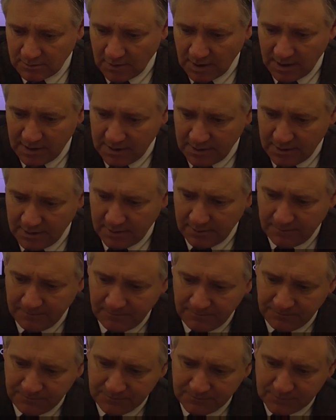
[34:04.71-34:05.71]
right here,
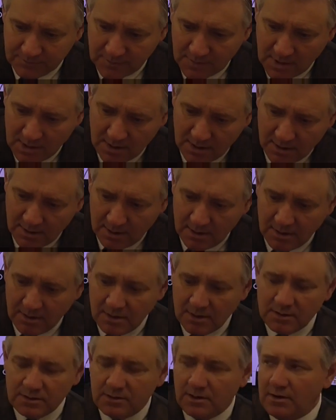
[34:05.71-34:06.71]

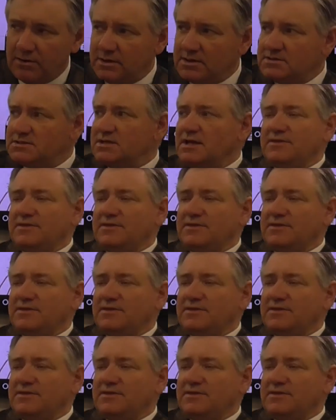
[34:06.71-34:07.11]
notice